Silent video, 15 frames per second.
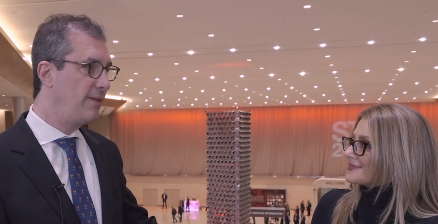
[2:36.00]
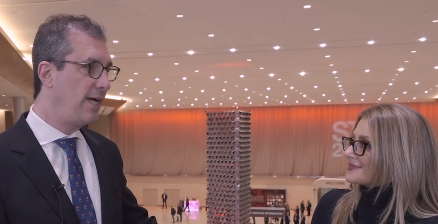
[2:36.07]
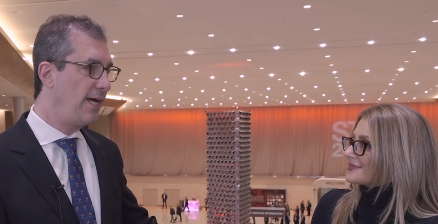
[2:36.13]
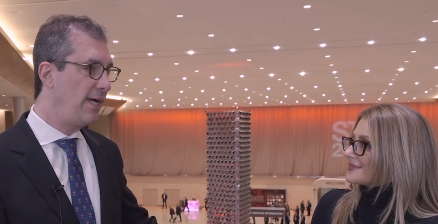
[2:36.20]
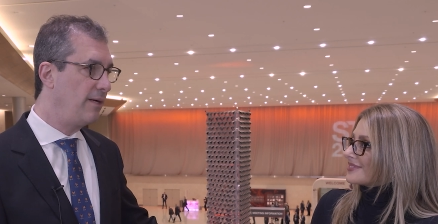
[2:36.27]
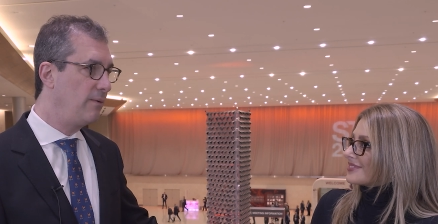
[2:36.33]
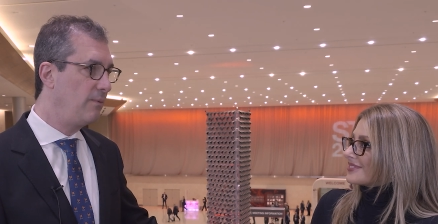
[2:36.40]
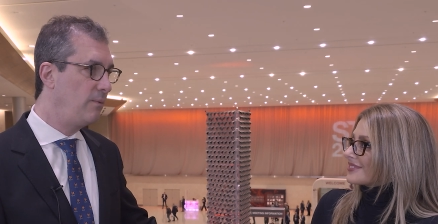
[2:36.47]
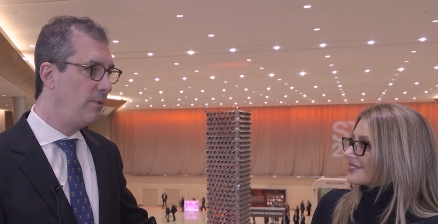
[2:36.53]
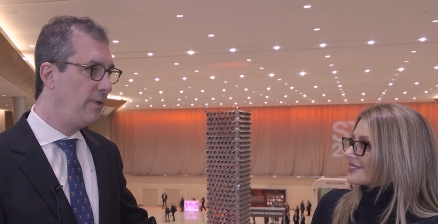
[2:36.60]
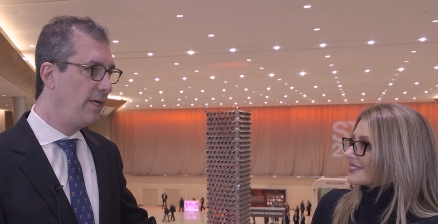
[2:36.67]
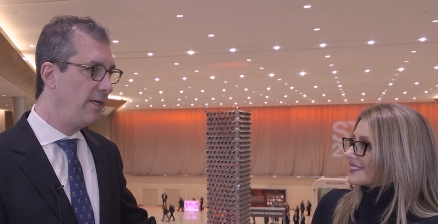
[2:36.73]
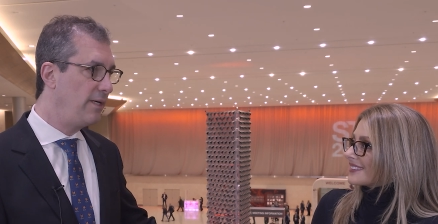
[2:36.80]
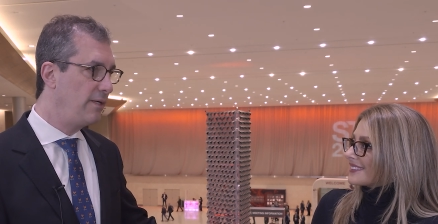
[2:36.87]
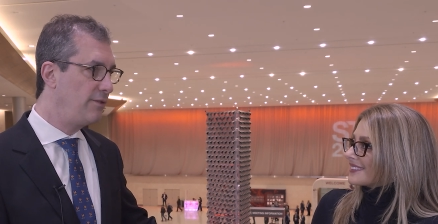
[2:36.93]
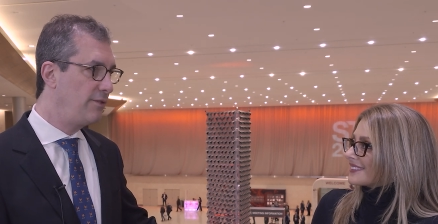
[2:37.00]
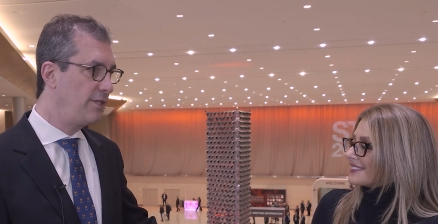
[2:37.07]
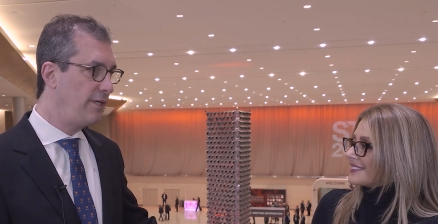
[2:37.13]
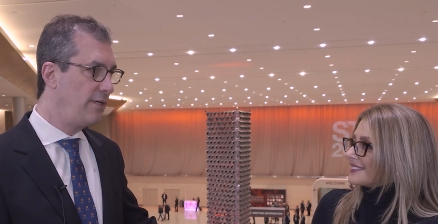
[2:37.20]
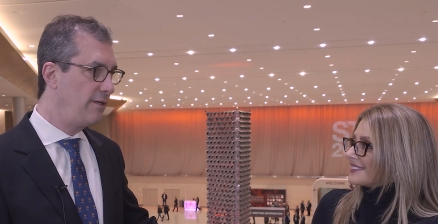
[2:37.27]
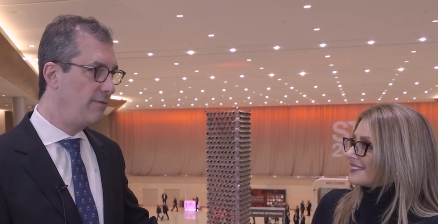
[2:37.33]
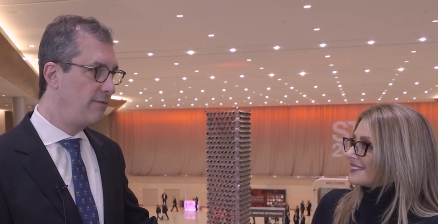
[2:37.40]
Speaker 1: that we
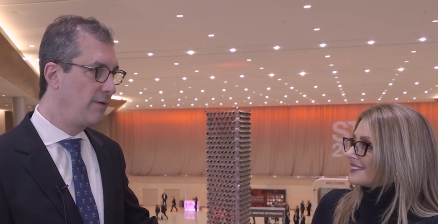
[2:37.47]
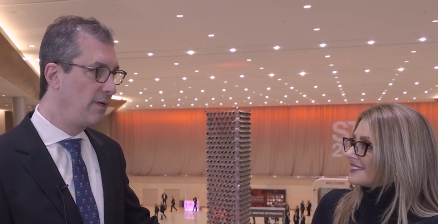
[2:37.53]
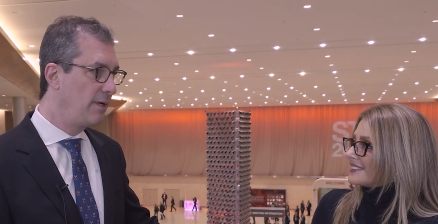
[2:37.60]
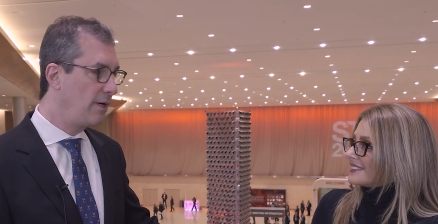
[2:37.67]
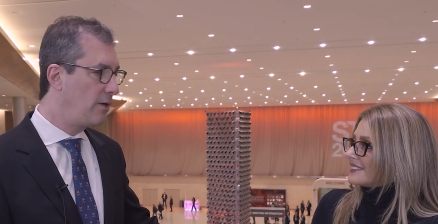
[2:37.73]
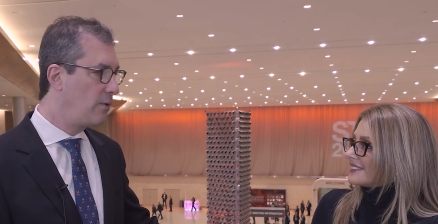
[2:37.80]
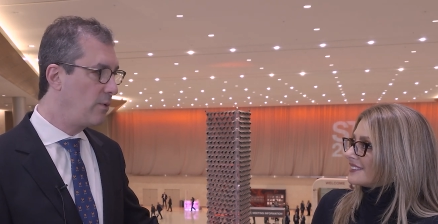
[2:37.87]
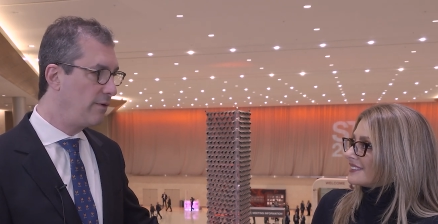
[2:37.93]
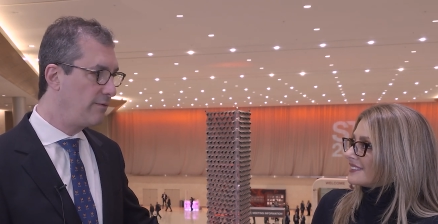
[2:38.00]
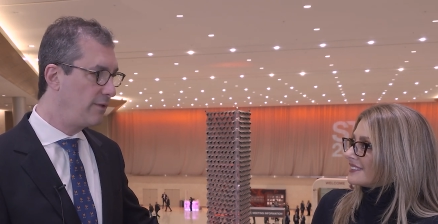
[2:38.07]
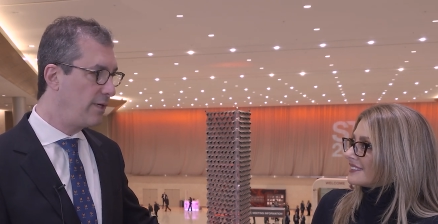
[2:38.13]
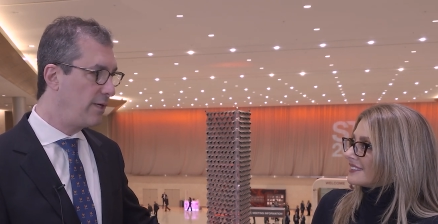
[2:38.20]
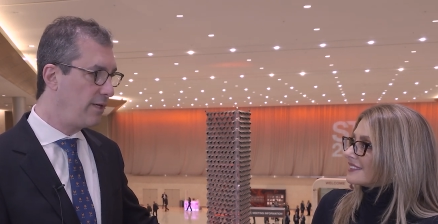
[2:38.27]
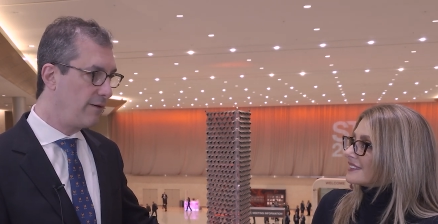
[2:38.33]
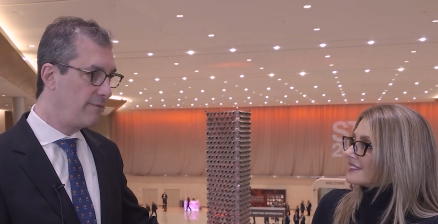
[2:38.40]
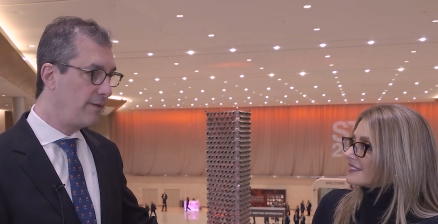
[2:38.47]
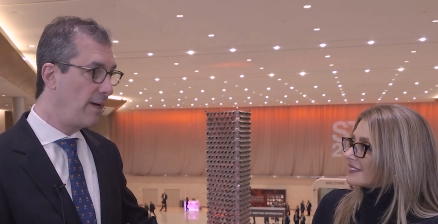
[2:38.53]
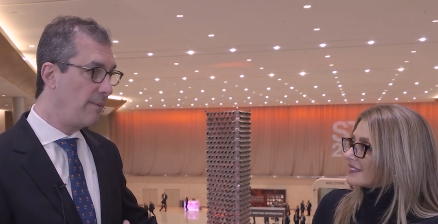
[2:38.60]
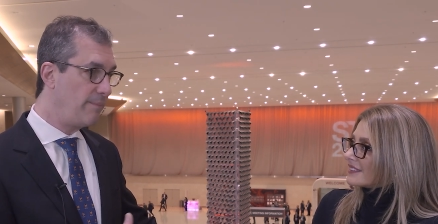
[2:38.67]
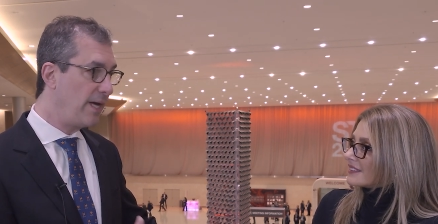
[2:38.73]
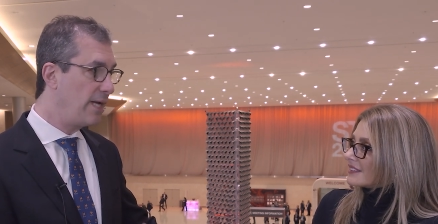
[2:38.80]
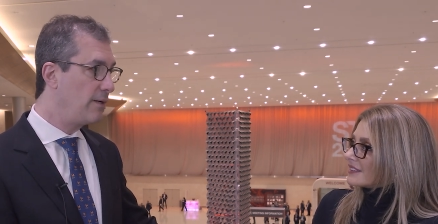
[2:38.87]
achieve equivalent, if
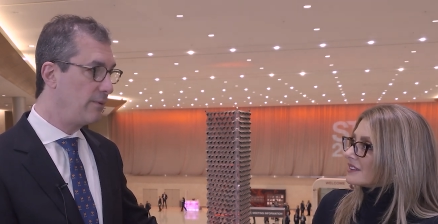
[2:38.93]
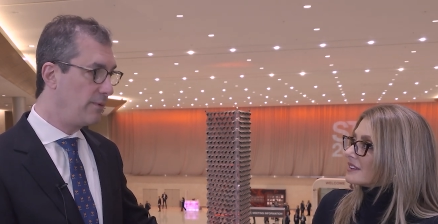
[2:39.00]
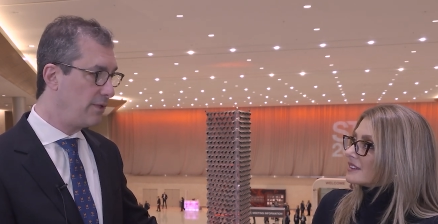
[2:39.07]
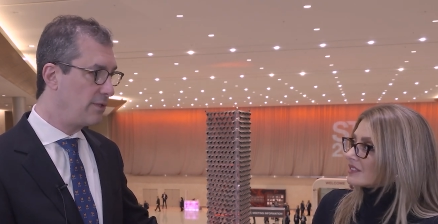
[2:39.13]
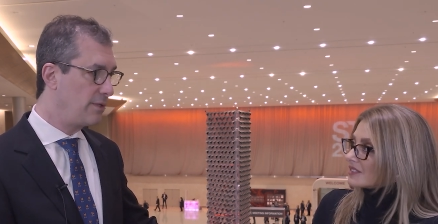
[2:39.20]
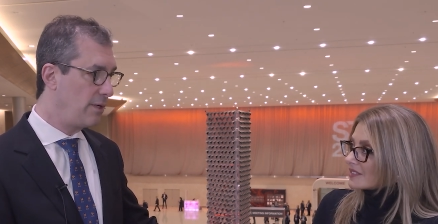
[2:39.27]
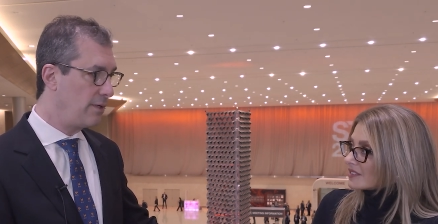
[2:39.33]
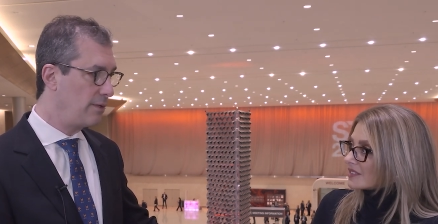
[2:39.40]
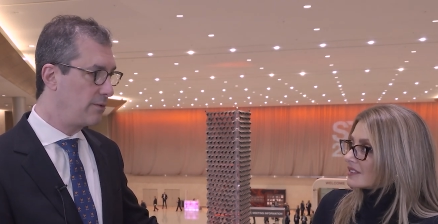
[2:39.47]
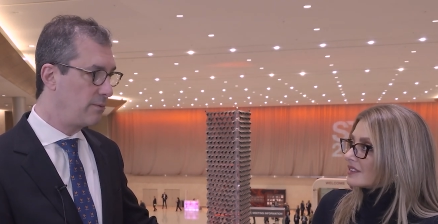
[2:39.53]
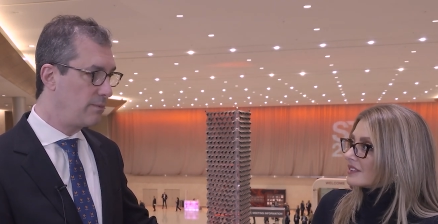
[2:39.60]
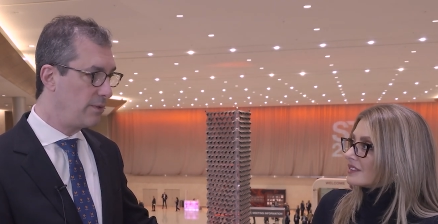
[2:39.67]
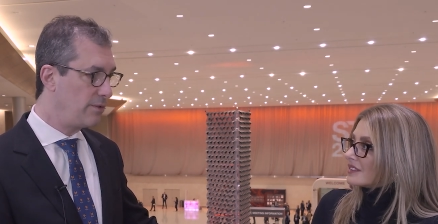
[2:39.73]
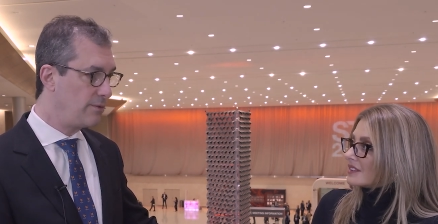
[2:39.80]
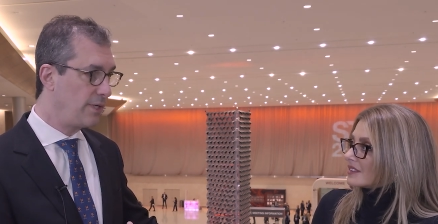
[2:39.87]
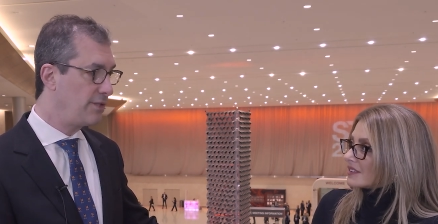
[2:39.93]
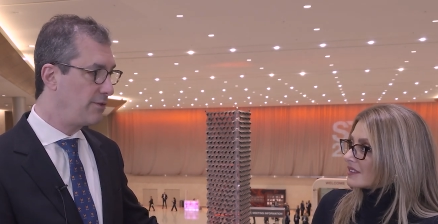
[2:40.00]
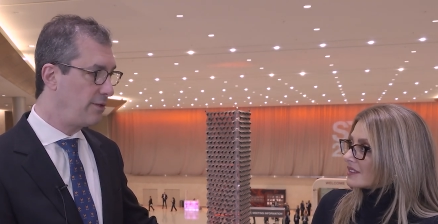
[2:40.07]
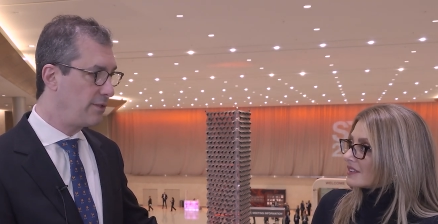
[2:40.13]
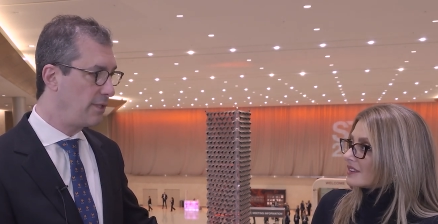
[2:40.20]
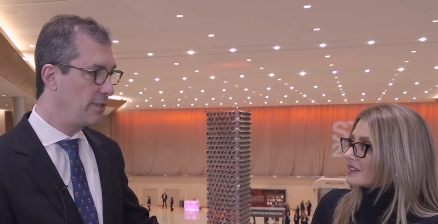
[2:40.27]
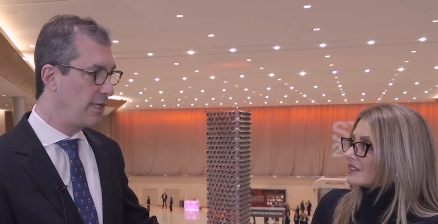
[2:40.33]
not better, results with
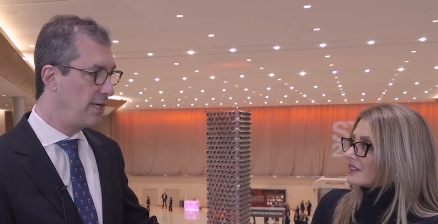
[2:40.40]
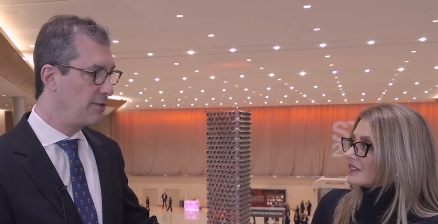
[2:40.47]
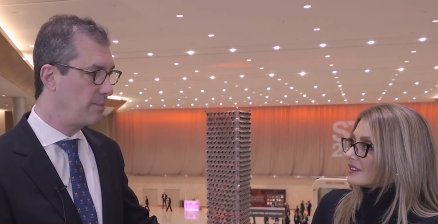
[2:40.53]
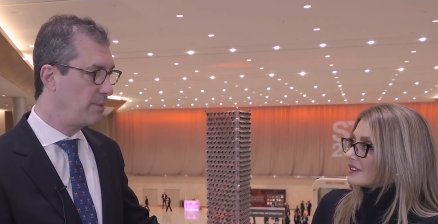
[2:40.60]
transfusing less